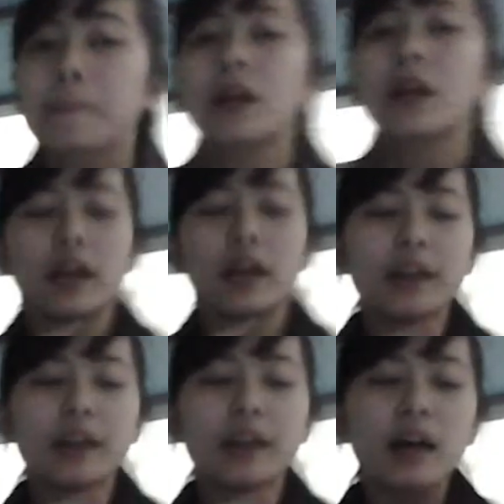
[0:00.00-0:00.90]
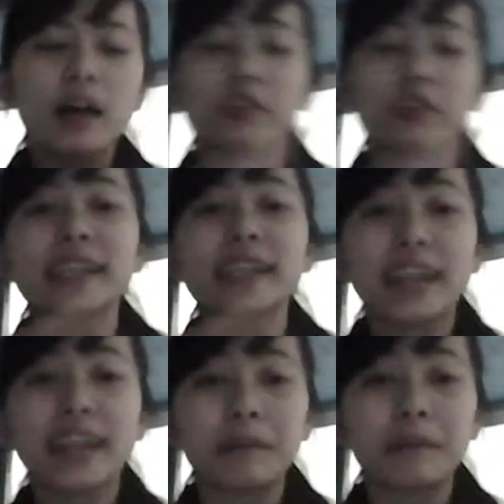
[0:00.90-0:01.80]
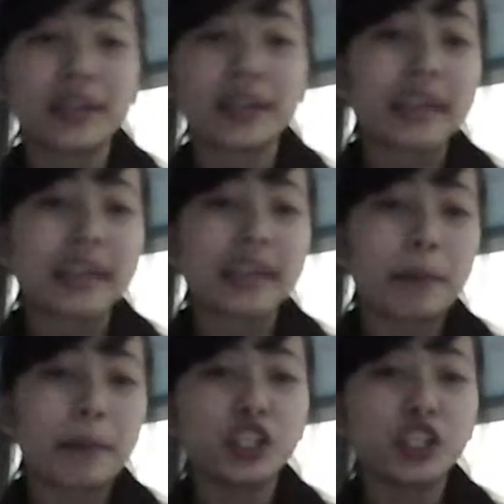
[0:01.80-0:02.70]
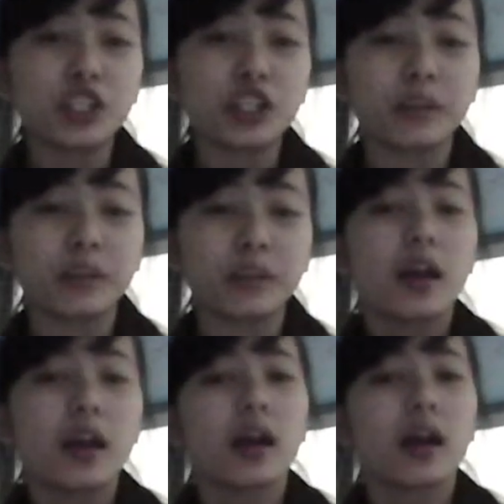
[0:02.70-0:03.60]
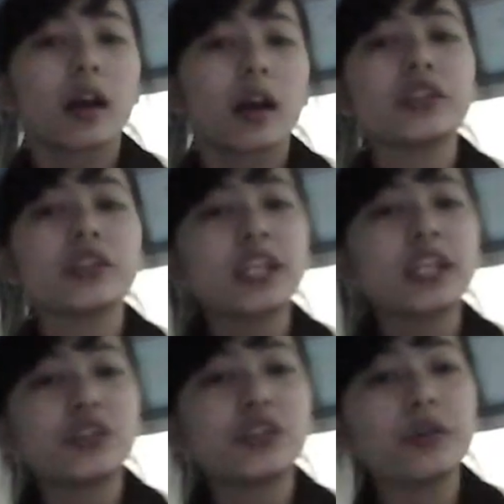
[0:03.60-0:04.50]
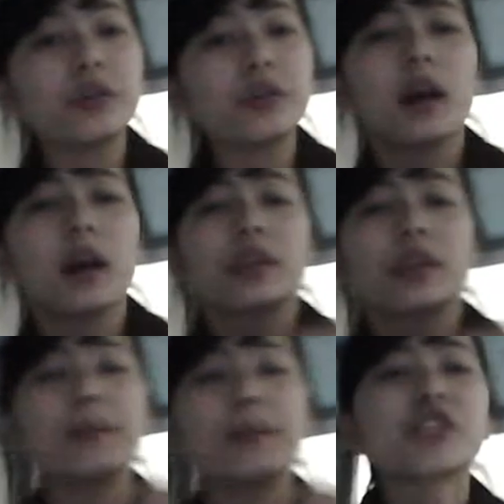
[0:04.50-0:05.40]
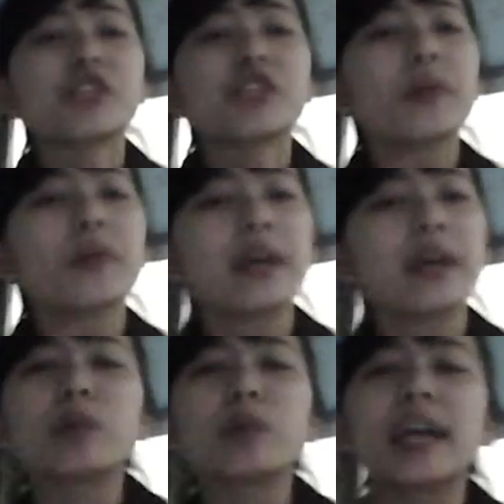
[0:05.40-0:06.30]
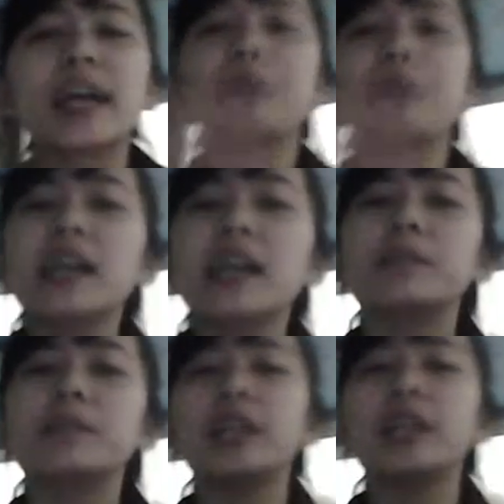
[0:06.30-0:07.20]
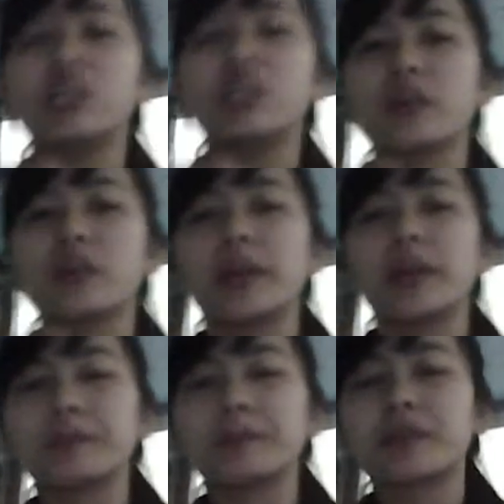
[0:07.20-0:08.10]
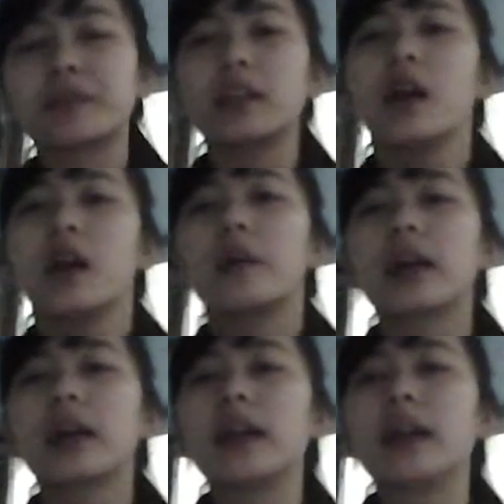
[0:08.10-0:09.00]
And now the last time my teacher can teach you the mini story. We can play the mini story and we can